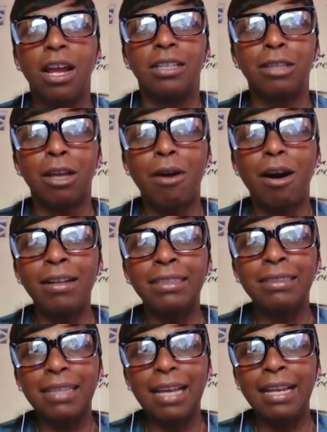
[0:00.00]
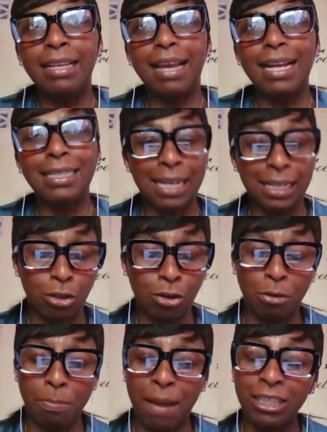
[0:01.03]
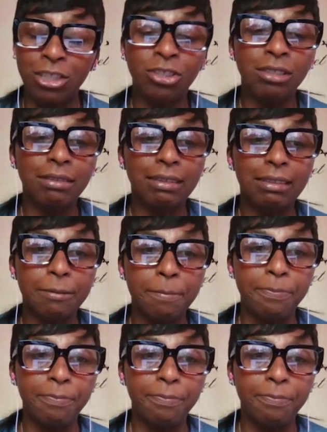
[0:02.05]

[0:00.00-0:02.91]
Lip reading: So I'd say that it takes a lot of patience.